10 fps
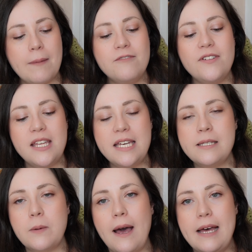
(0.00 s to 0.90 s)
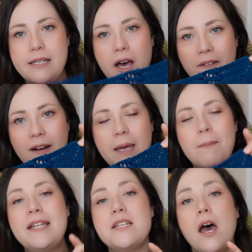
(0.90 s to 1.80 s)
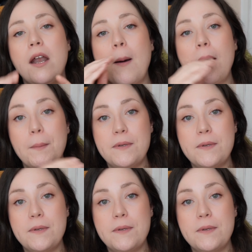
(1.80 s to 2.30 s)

and for these squares I recommend a